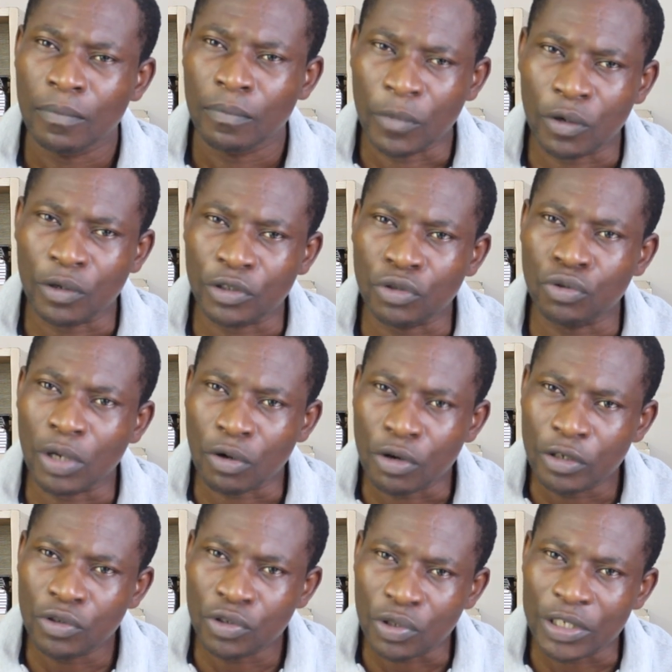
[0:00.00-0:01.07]
Because you are
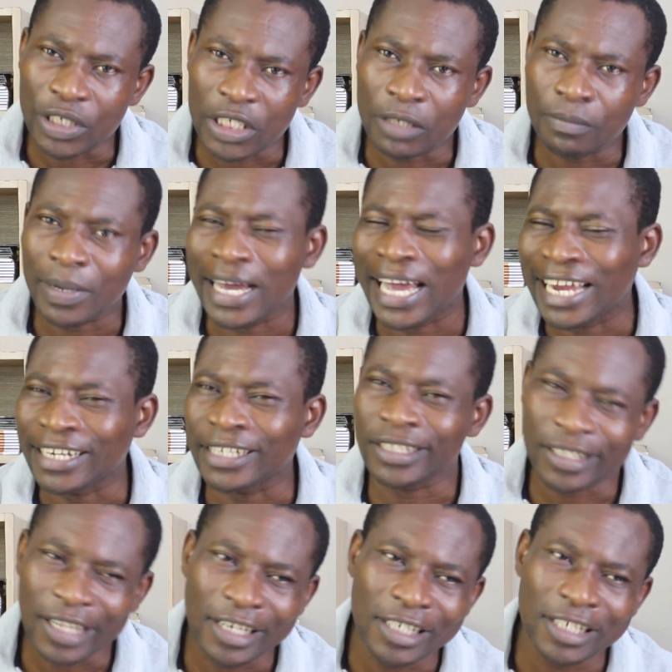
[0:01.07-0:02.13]
going to succeed by
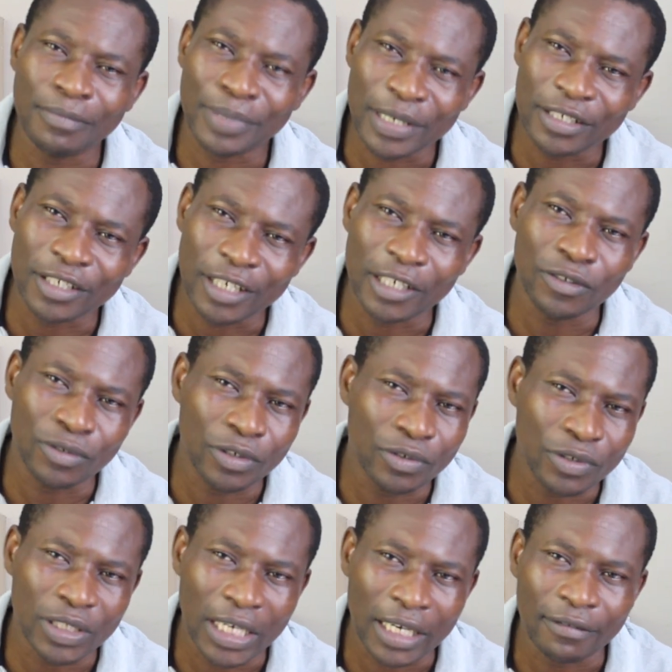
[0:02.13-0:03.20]
understanding the person that you want
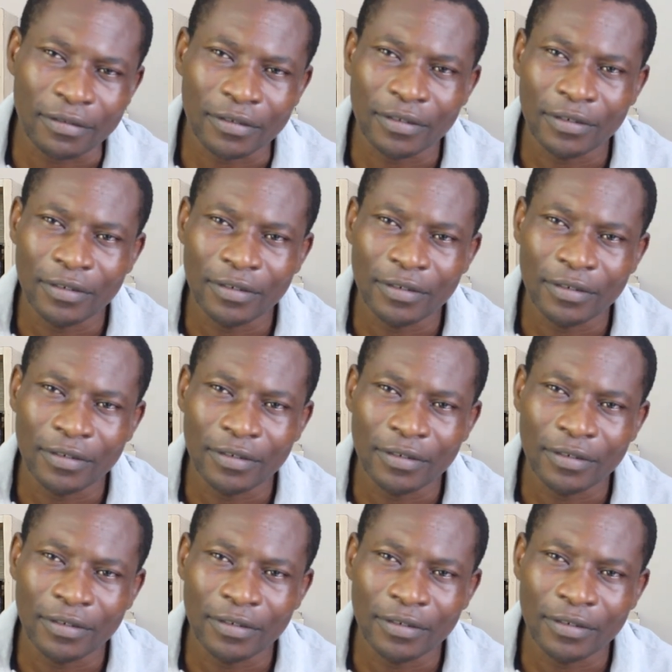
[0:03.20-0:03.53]
to serve.